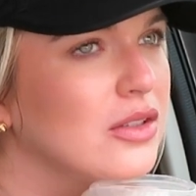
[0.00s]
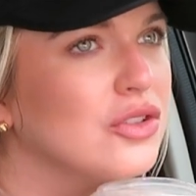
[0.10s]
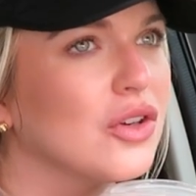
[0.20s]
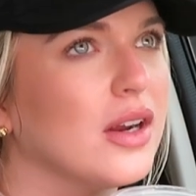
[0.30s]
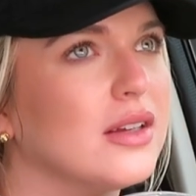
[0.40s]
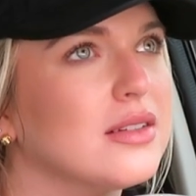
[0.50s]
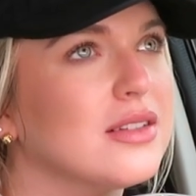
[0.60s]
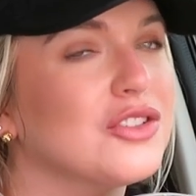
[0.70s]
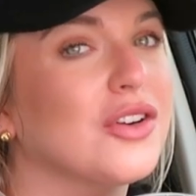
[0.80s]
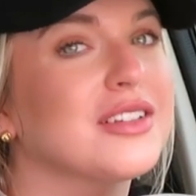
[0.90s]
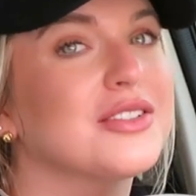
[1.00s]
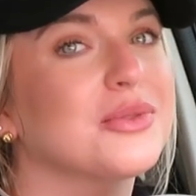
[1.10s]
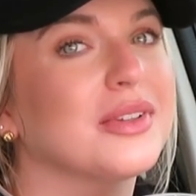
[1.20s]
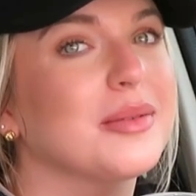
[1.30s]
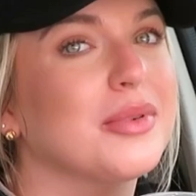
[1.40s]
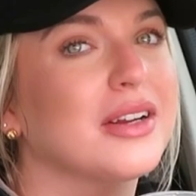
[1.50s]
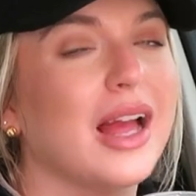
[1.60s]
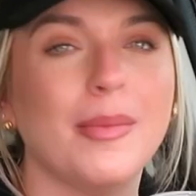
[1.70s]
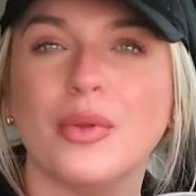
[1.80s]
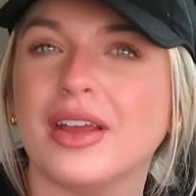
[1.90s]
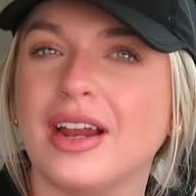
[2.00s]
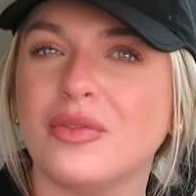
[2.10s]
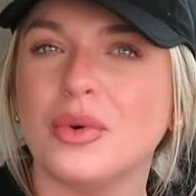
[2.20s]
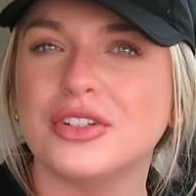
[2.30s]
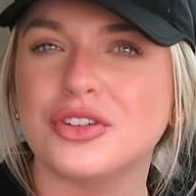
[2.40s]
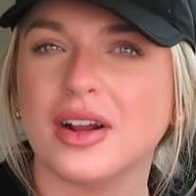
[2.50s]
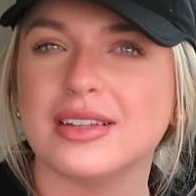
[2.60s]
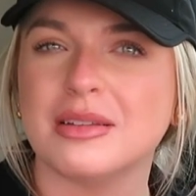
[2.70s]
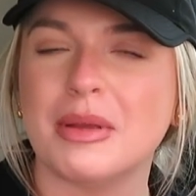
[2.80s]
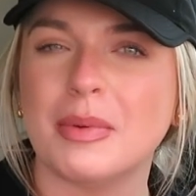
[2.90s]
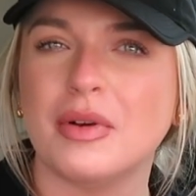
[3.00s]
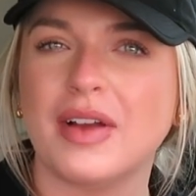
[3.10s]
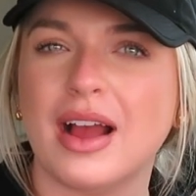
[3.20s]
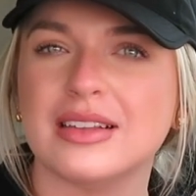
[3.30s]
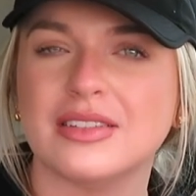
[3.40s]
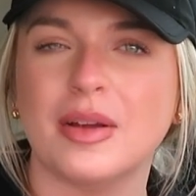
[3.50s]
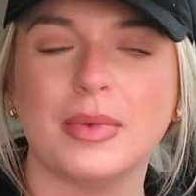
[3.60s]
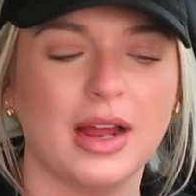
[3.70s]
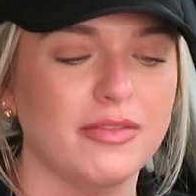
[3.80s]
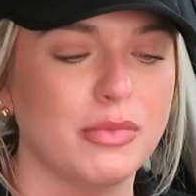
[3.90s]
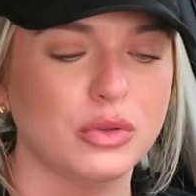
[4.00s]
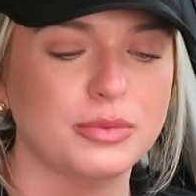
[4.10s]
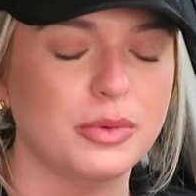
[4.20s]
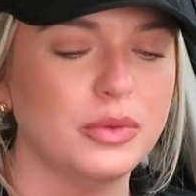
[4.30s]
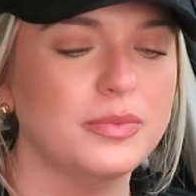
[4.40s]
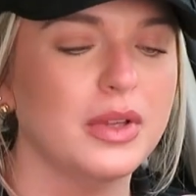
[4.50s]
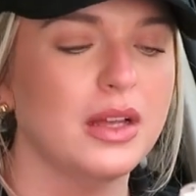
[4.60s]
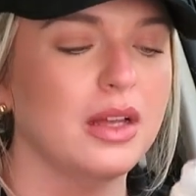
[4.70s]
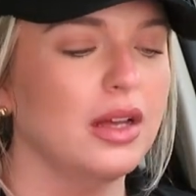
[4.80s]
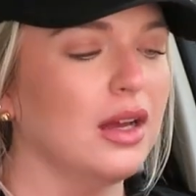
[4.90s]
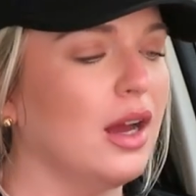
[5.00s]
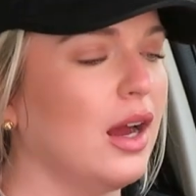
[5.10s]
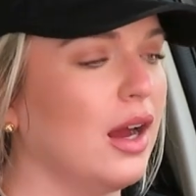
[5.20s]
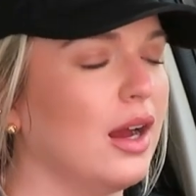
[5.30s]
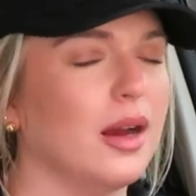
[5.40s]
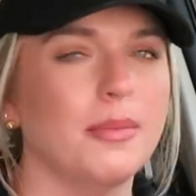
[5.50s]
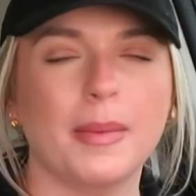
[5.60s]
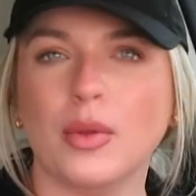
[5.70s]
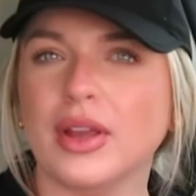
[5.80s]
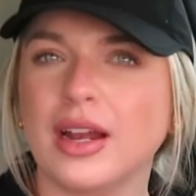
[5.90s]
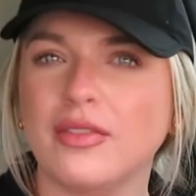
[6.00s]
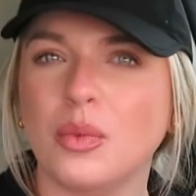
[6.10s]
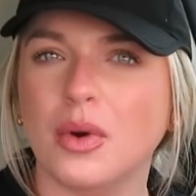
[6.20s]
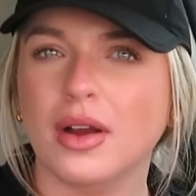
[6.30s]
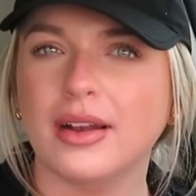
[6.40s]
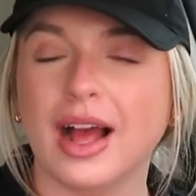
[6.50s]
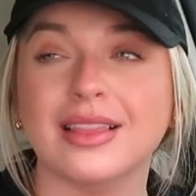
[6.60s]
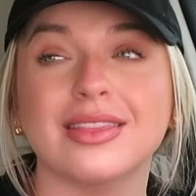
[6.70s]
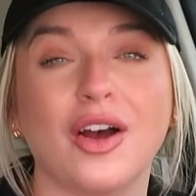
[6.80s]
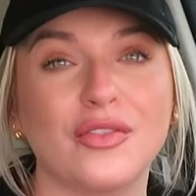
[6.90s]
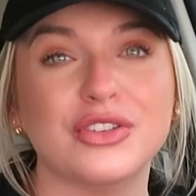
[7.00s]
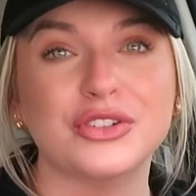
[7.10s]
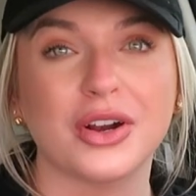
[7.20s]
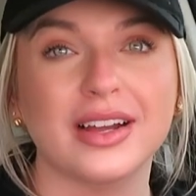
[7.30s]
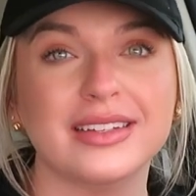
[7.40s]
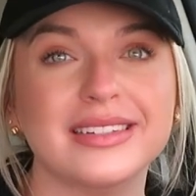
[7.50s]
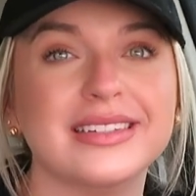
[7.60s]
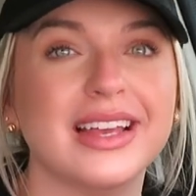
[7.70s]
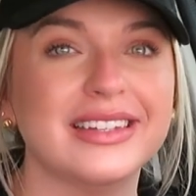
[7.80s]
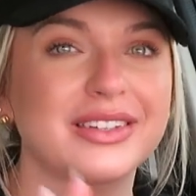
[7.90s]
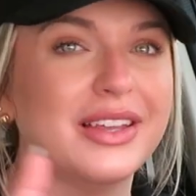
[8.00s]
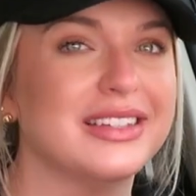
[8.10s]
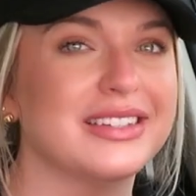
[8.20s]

Dress. The dress is really pretty. I'm only going to have one dress. Some people have asked if I'm going to have multiple. I'm only going to have one. I love the dress. It's.